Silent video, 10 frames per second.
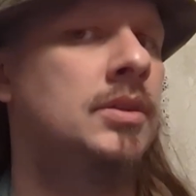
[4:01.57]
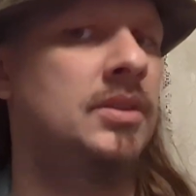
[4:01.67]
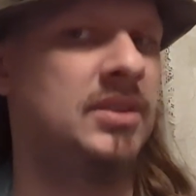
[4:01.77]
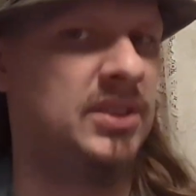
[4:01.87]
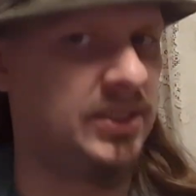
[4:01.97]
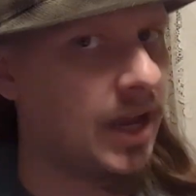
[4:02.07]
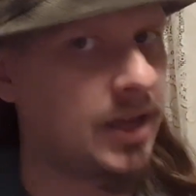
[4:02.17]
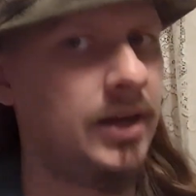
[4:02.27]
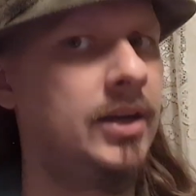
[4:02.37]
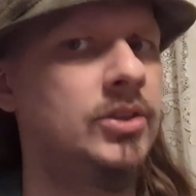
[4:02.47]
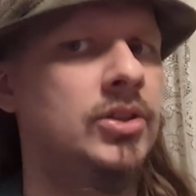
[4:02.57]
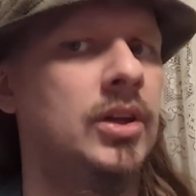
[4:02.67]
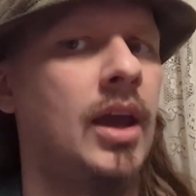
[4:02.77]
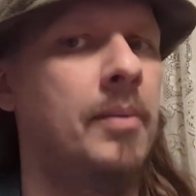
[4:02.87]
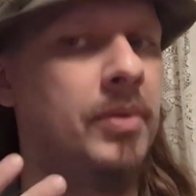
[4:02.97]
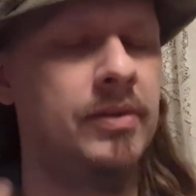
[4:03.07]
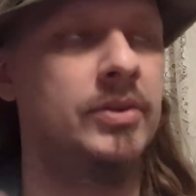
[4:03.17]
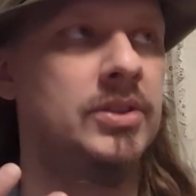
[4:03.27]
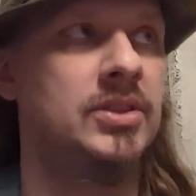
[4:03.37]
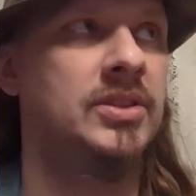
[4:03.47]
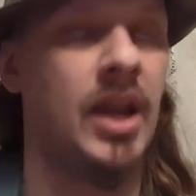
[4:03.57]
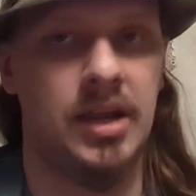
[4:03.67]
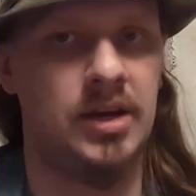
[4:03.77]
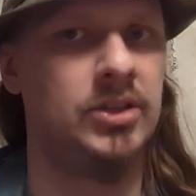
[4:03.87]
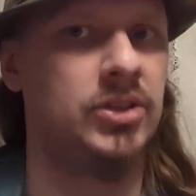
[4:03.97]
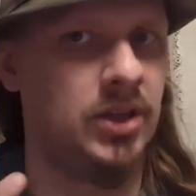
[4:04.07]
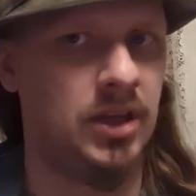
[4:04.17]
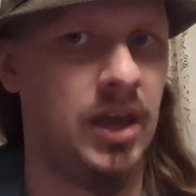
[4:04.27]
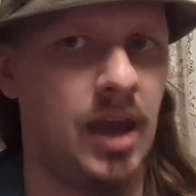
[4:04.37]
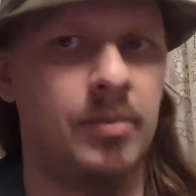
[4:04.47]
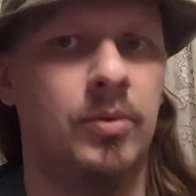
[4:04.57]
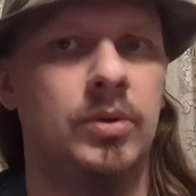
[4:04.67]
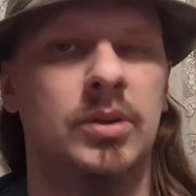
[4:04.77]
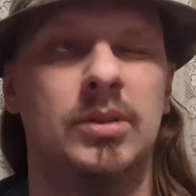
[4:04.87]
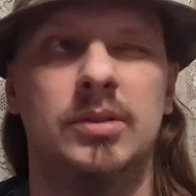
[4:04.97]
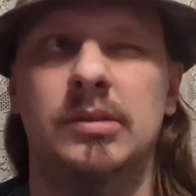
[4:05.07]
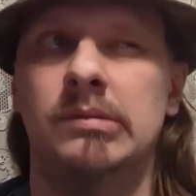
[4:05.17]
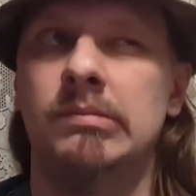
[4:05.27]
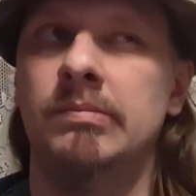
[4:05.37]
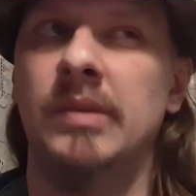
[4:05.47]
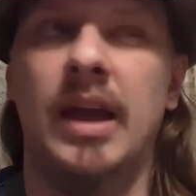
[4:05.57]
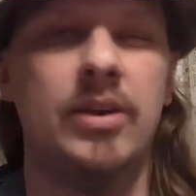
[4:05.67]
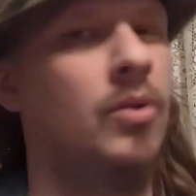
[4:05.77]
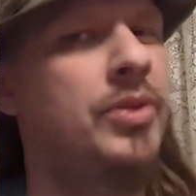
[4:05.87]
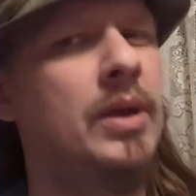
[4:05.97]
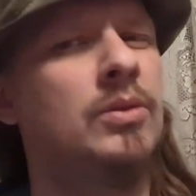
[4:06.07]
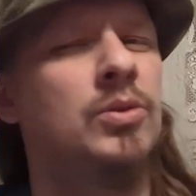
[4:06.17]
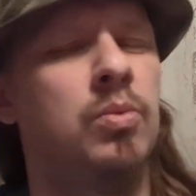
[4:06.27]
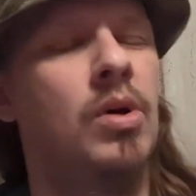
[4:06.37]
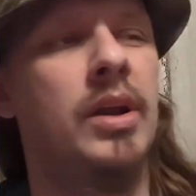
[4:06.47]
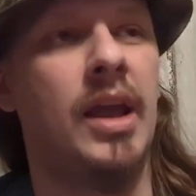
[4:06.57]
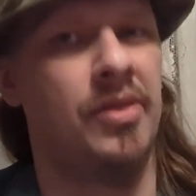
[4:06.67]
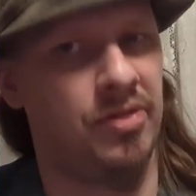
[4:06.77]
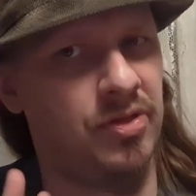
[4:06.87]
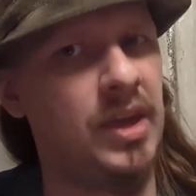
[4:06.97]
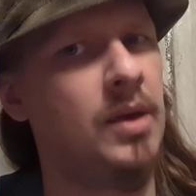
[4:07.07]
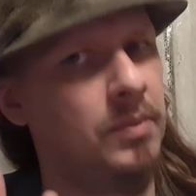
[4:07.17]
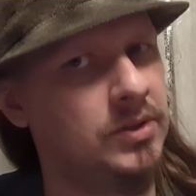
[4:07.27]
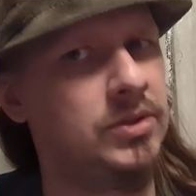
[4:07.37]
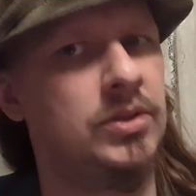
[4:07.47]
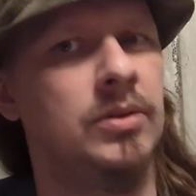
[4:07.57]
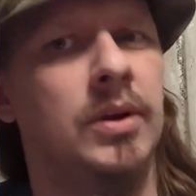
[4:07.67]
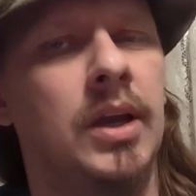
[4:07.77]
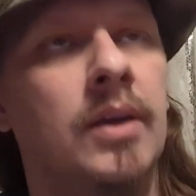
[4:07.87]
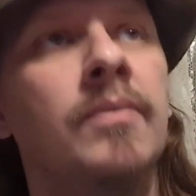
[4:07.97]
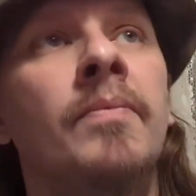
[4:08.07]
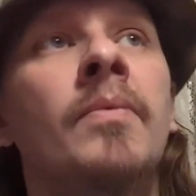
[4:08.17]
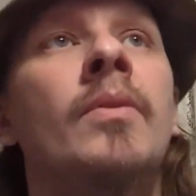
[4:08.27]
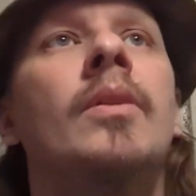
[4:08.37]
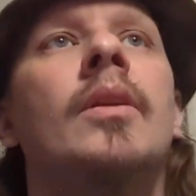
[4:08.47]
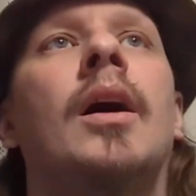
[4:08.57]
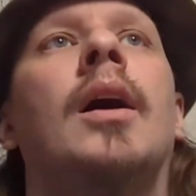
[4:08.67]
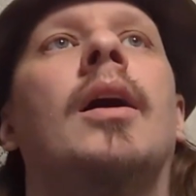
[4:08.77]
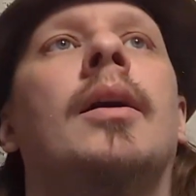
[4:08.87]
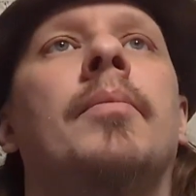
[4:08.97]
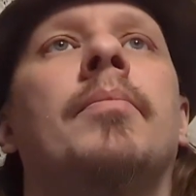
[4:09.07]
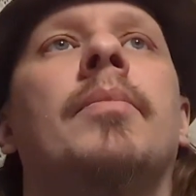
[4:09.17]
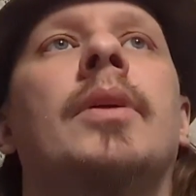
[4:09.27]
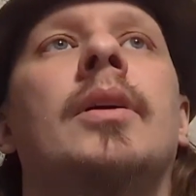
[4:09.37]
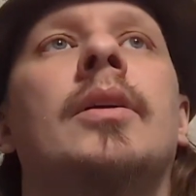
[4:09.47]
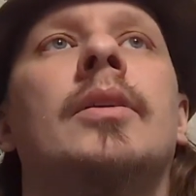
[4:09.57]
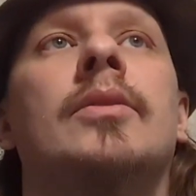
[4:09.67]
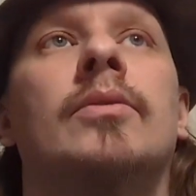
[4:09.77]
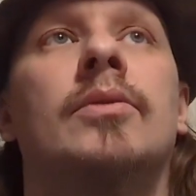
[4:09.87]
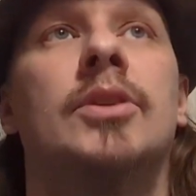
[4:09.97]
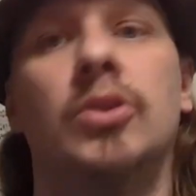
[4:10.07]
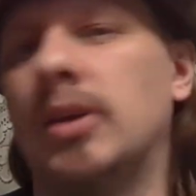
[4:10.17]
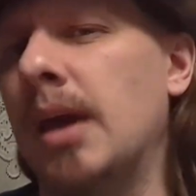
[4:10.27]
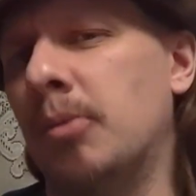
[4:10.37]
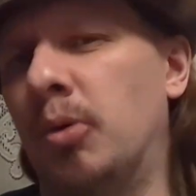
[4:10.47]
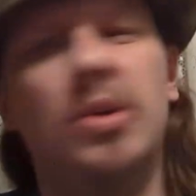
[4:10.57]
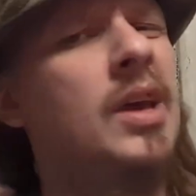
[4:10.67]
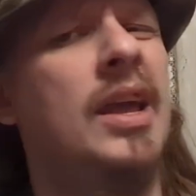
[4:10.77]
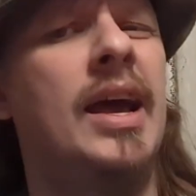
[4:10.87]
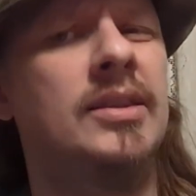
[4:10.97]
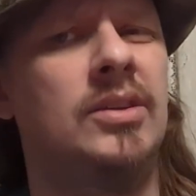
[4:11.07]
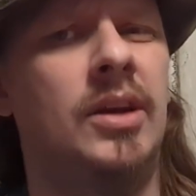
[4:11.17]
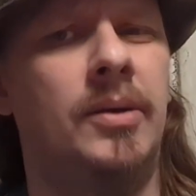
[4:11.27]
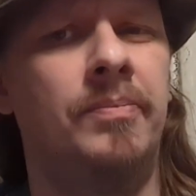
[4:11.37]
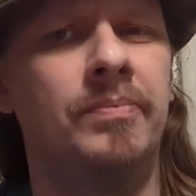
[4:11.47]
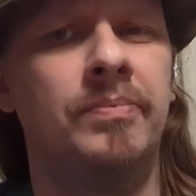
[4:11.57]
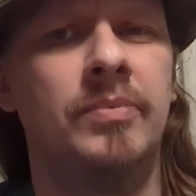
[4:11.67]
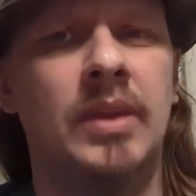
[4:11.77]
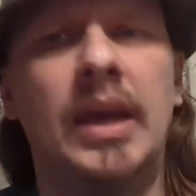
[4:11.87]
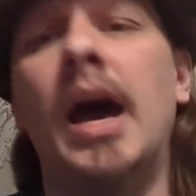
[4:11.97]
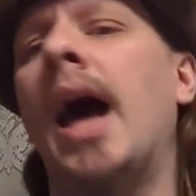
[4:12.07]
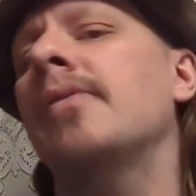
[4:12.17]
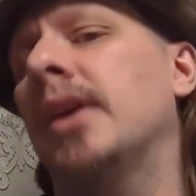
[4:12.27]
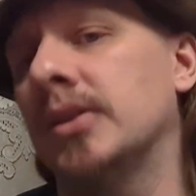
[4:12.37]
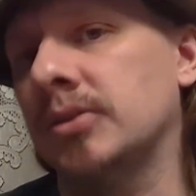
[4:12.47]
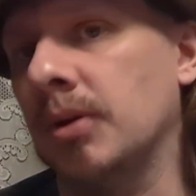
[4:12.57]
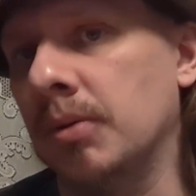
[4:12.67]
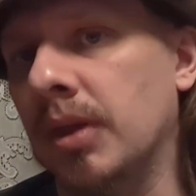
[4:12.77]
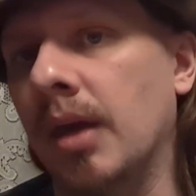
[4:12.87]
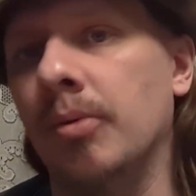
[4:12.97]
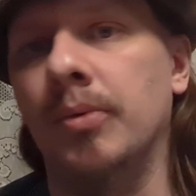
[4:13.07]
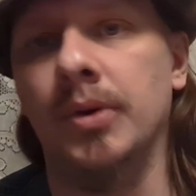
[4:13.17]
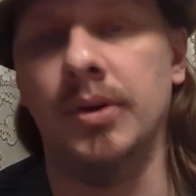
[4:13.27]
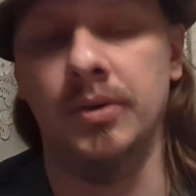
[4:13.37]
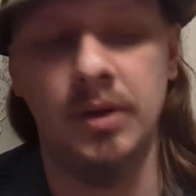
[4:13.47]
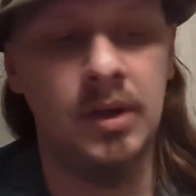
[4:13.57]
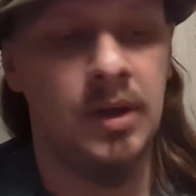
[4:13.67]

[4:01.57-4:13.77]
2nd edition. I believe it was the 2nd edition Gamma World. I don't think it was 1E. I think it was 2E. So Gamma World kind of has I have a history with Gamma World.